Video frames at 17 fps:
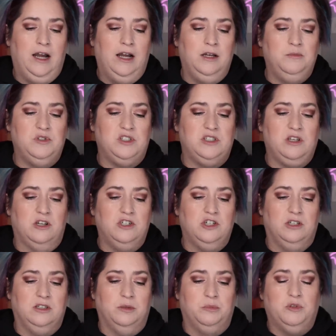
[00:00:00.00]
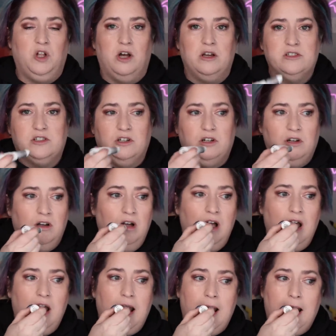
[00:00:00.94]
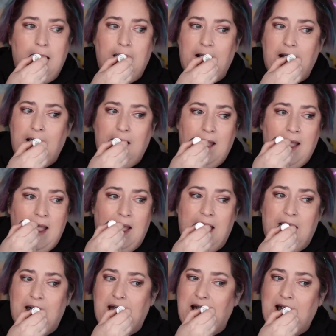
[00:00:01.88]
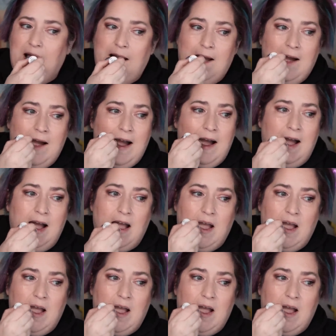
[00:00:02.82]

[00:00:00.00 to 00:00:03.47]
I am such a lip gloss girl. Uh,